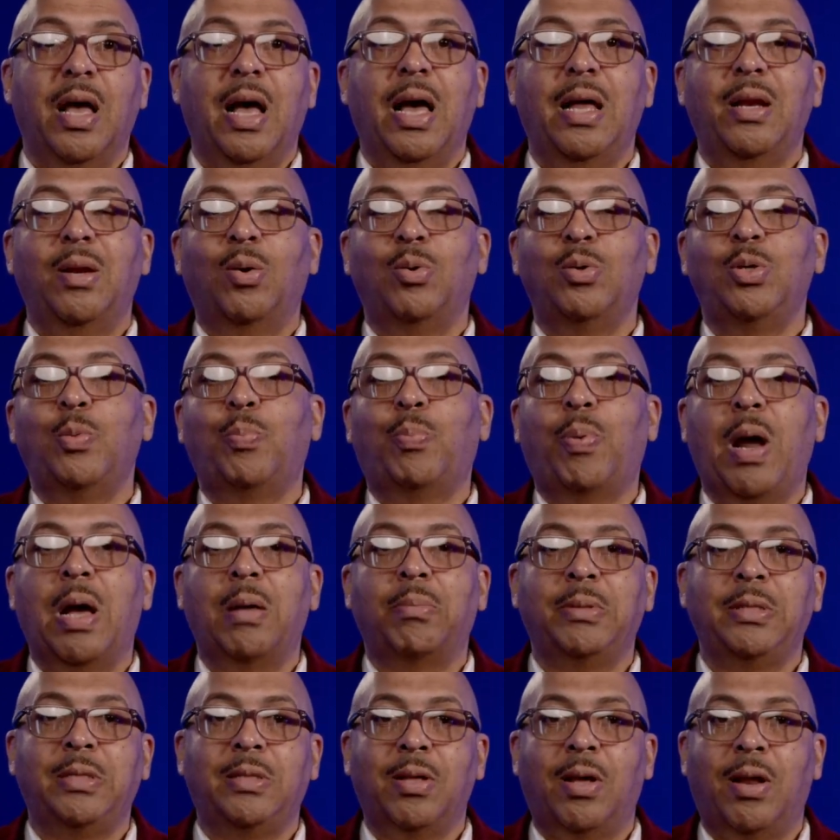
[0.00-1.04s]
I know you
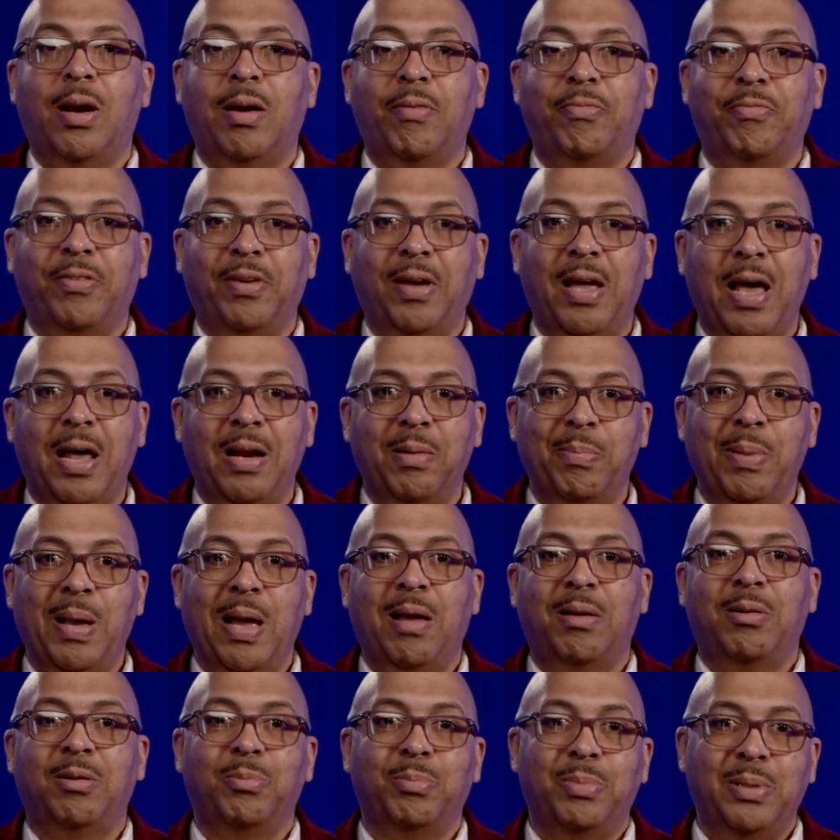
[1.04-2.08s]
probably thought I forgot
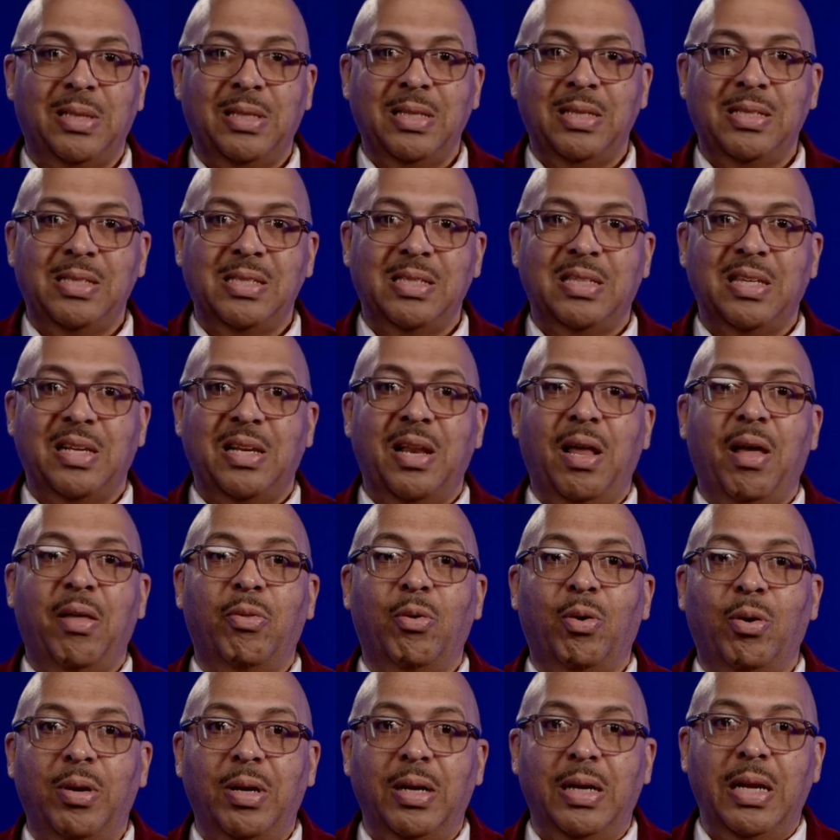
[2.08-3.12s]
about her, but this is
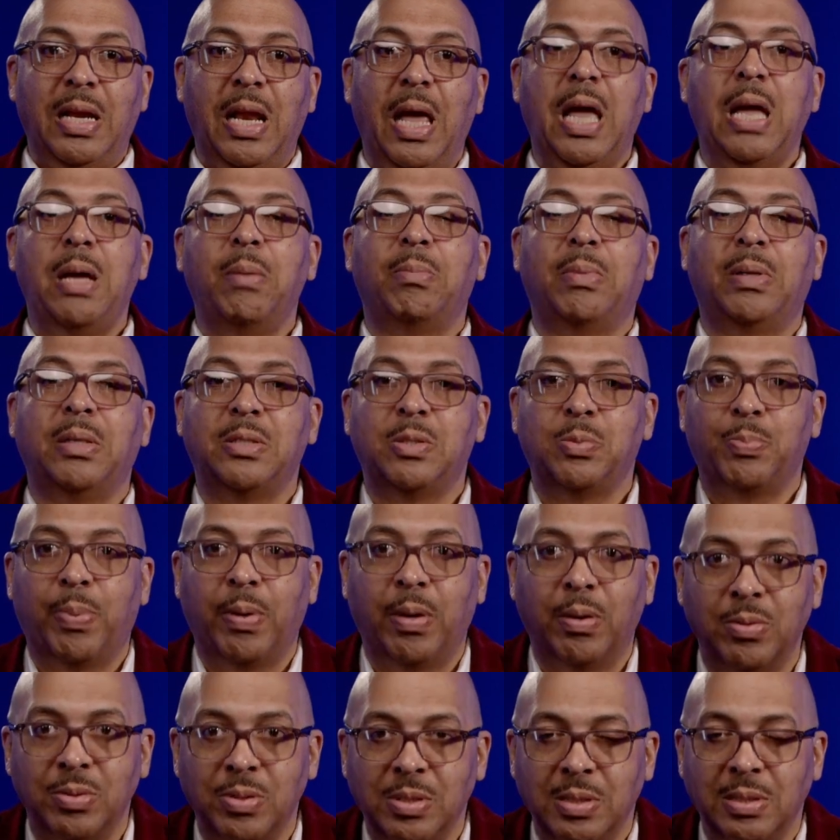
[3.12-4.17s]
another nameless
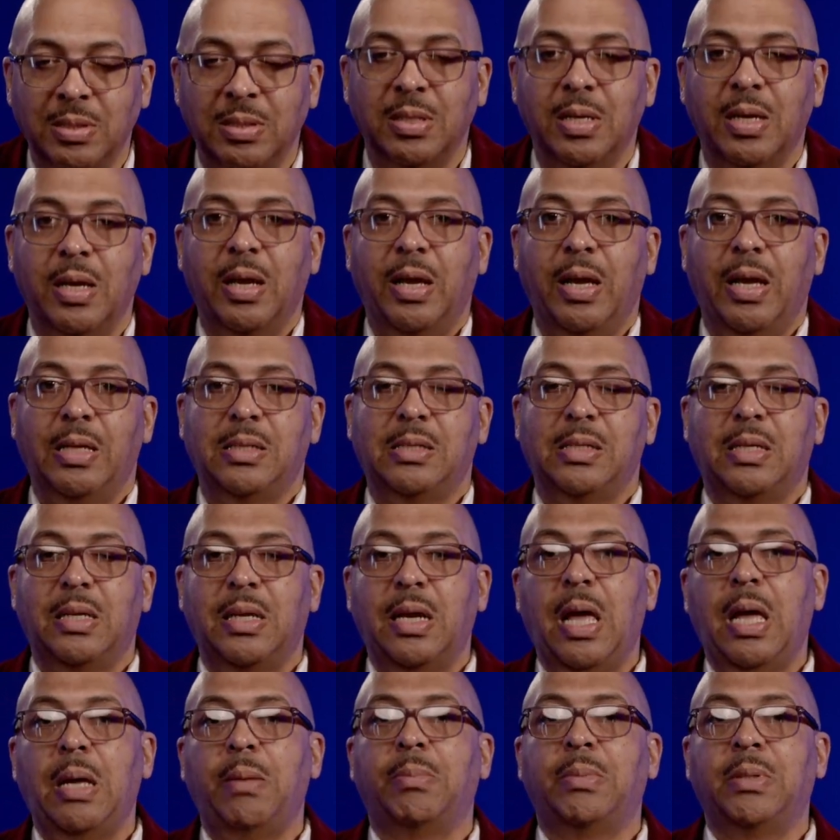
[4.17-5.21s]
person. It's a
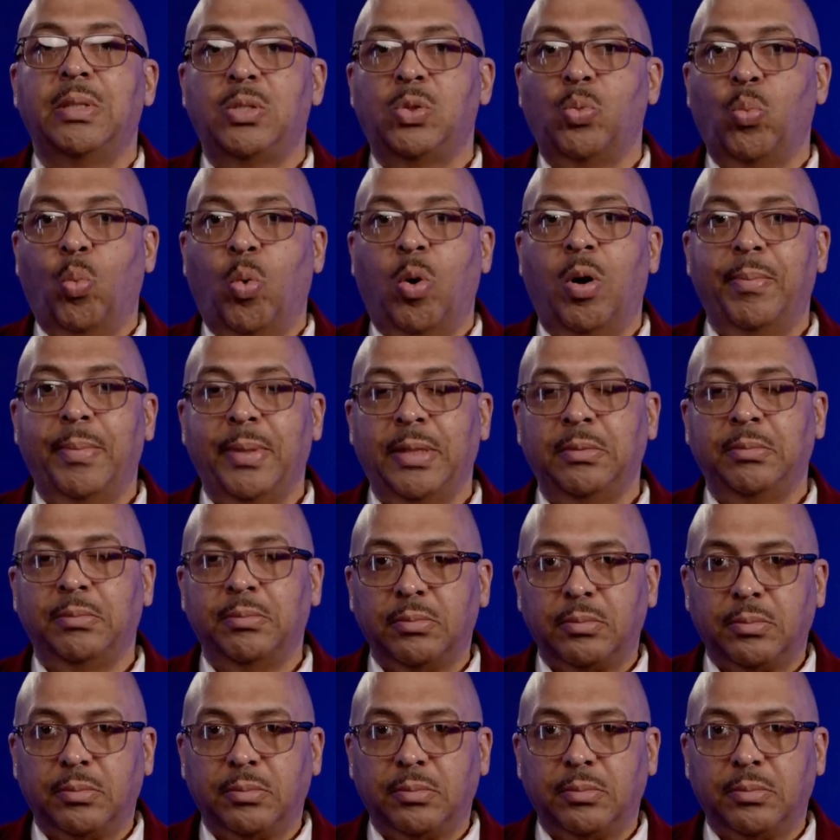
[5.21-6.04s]
nameless woman